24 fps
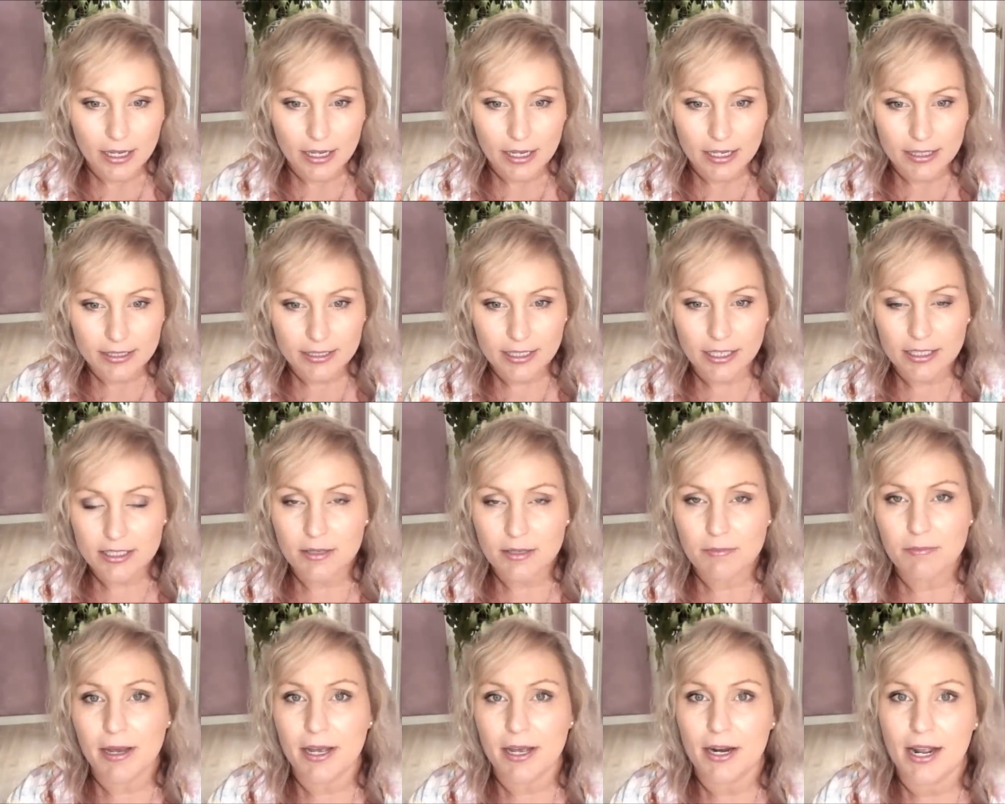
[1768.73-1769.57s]
it
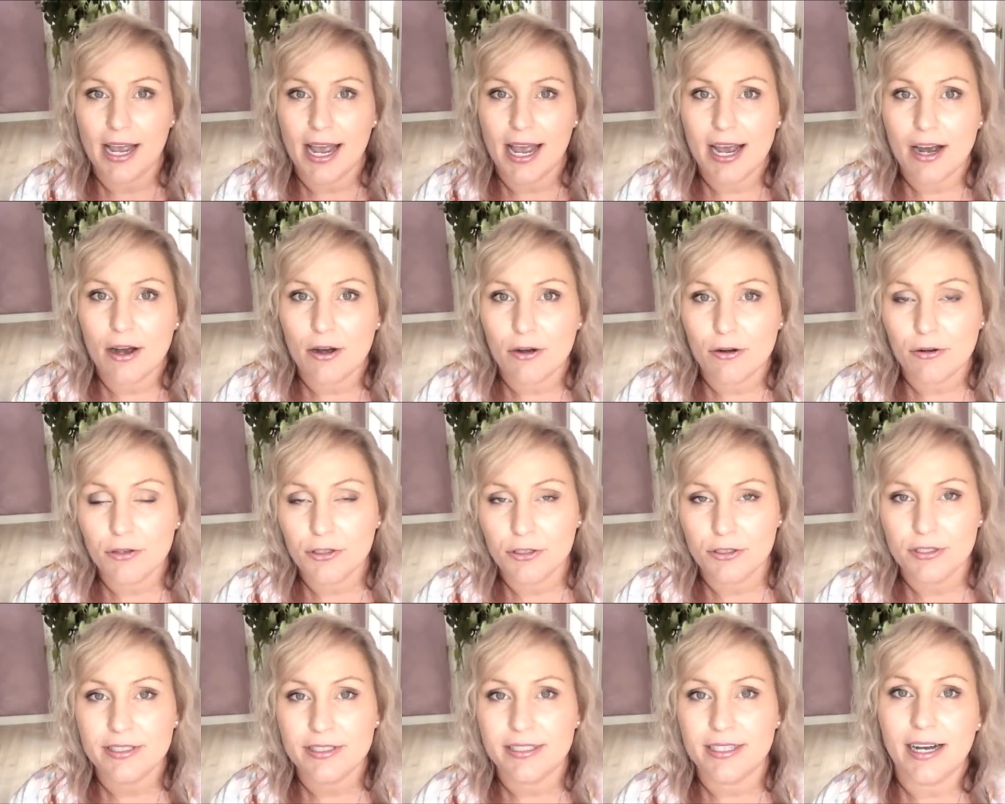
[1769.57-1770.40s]
doesn't matter how
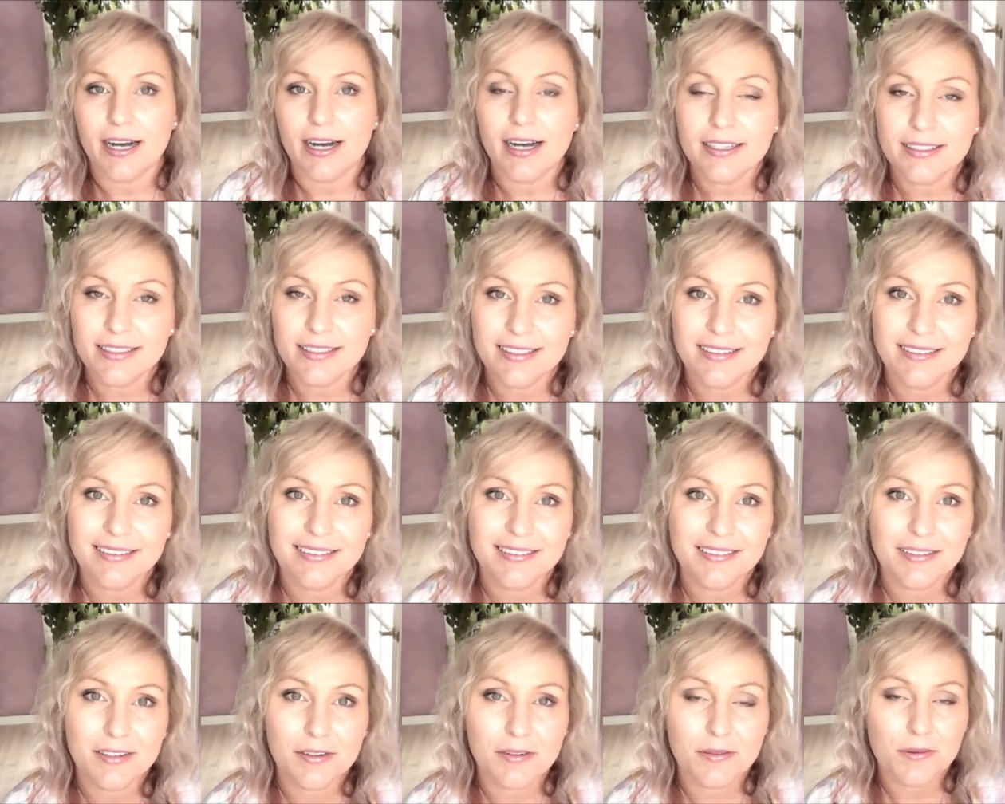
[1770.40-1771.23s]
you start,
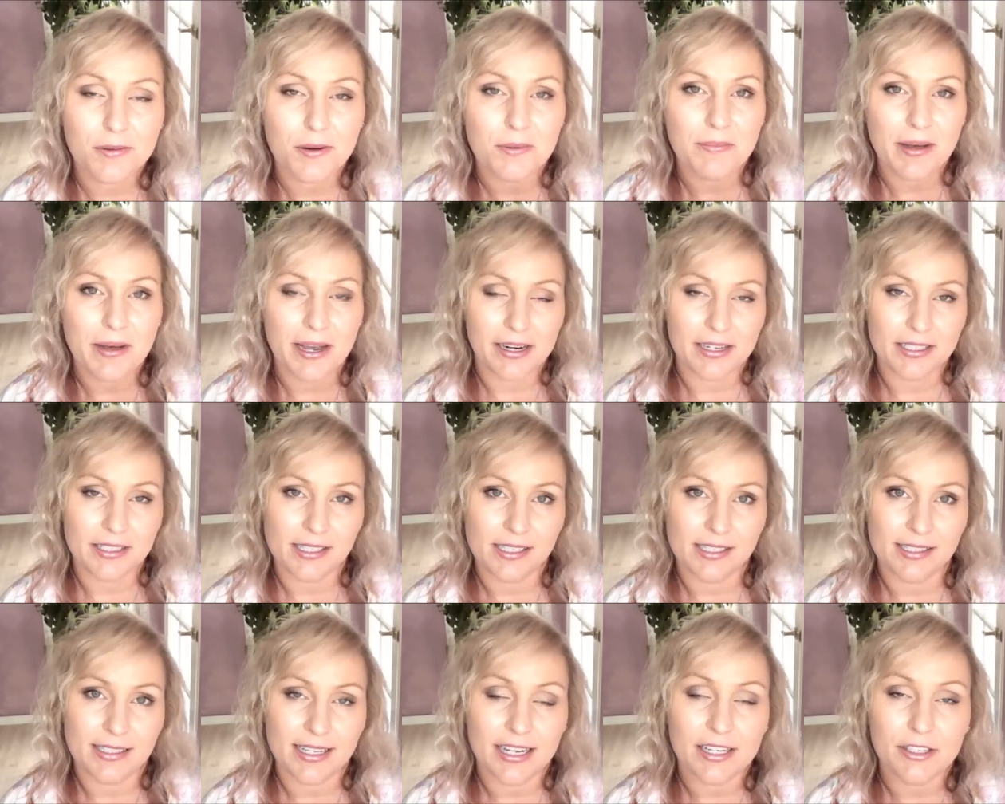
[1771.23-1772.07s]
what matters
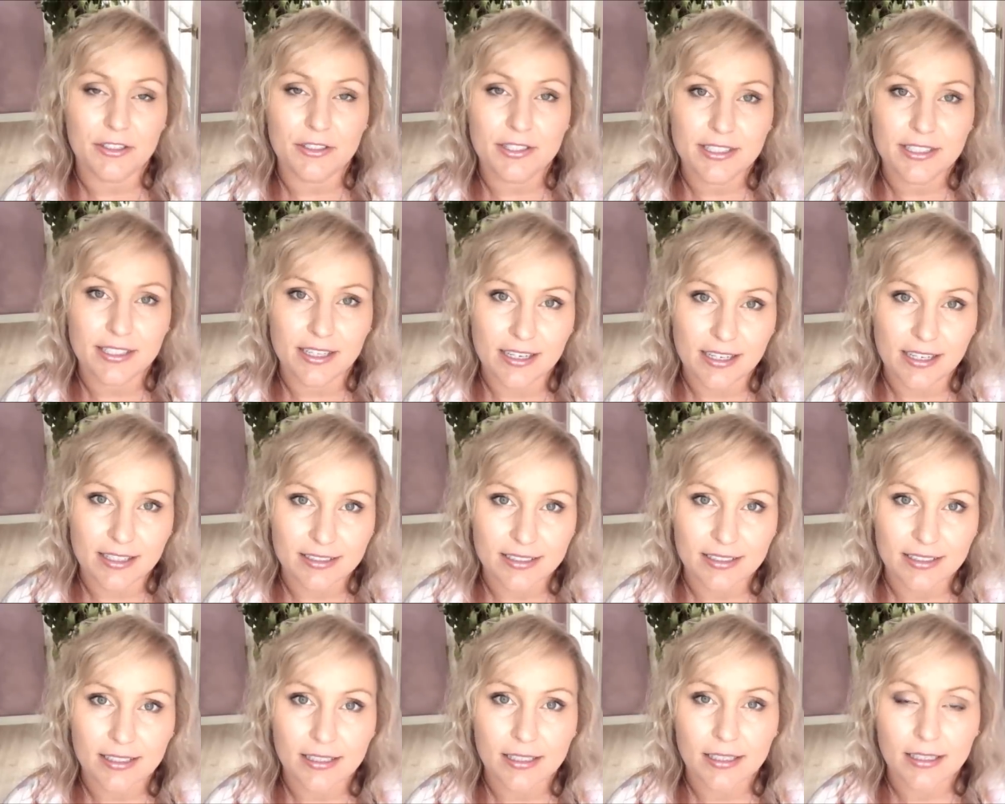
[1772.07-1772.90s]
is that you
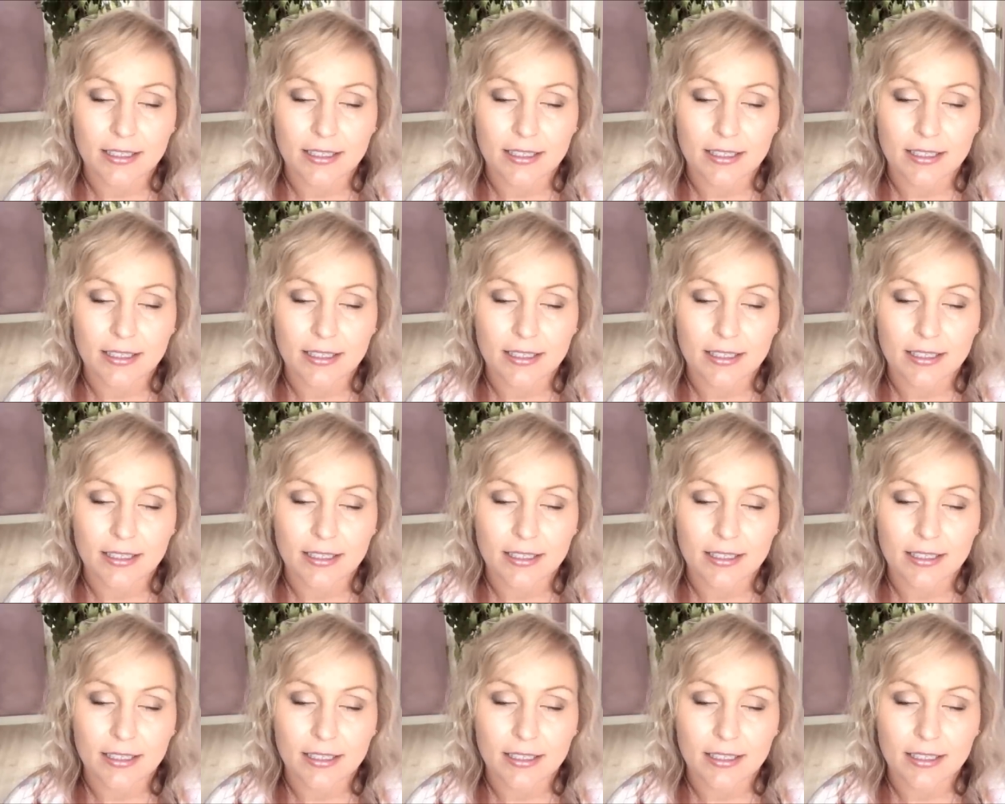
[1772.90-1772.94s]
start.